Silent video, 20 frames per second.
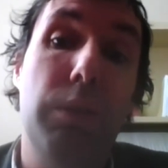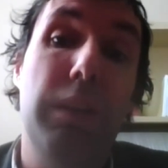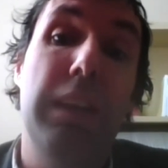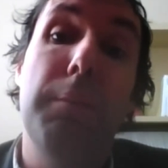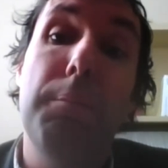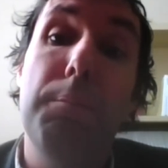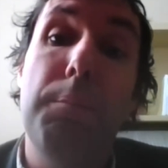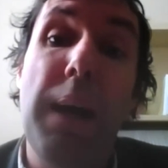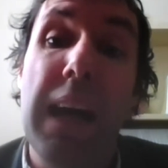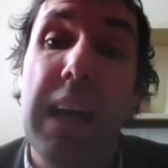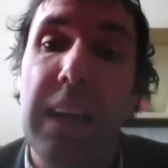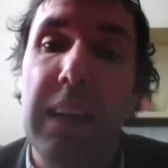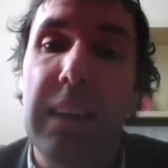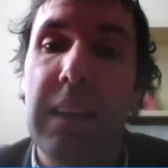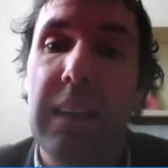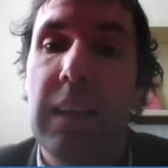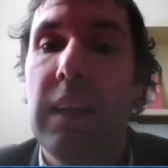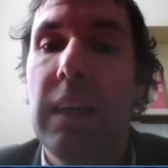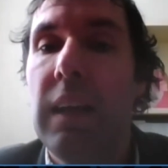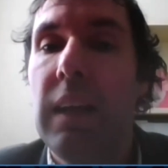So the
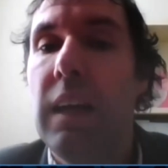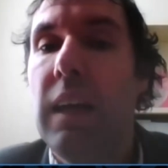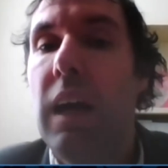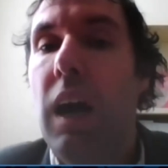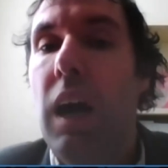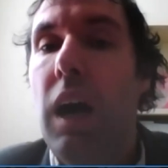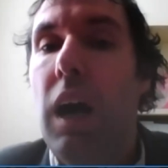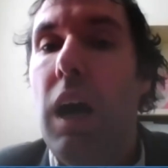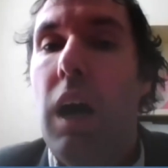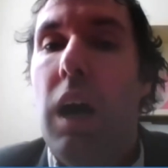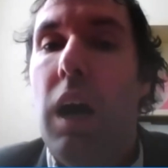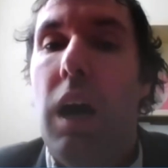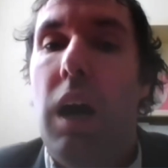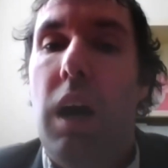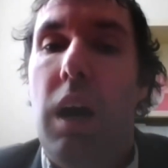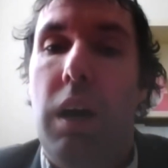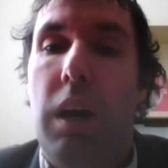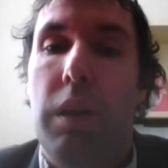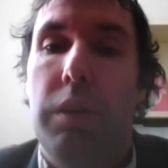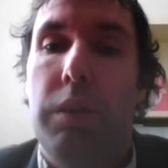impact
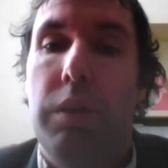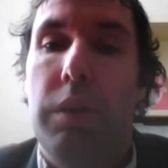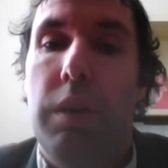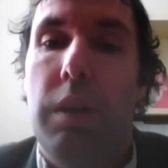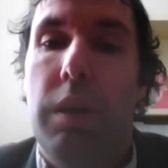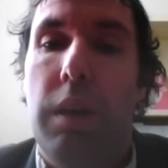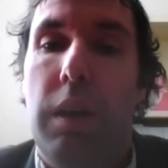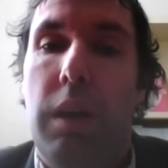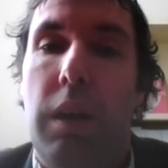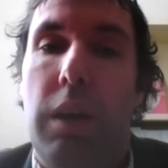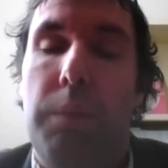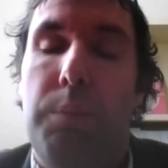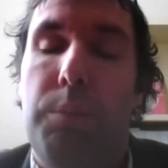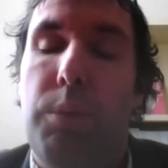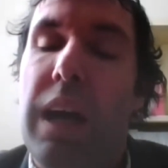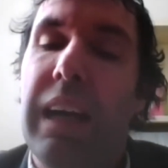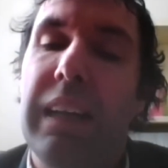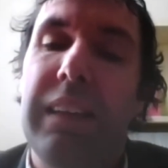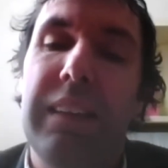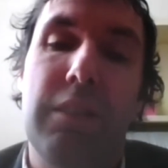on
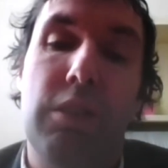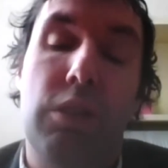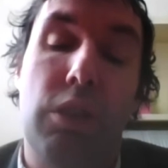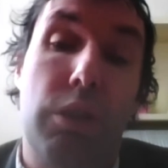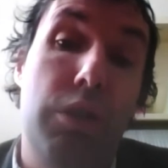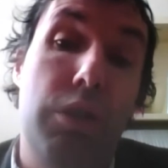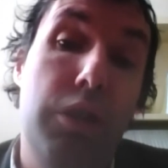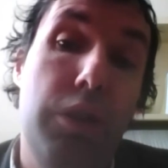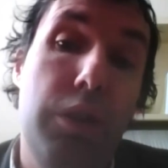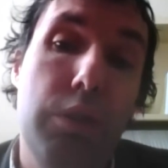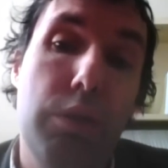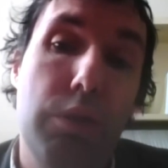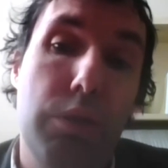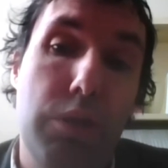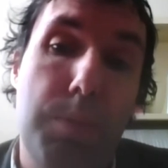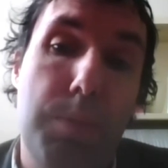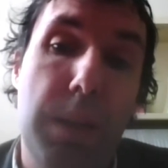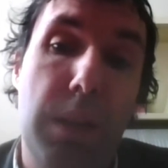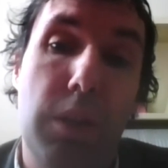practice are huge,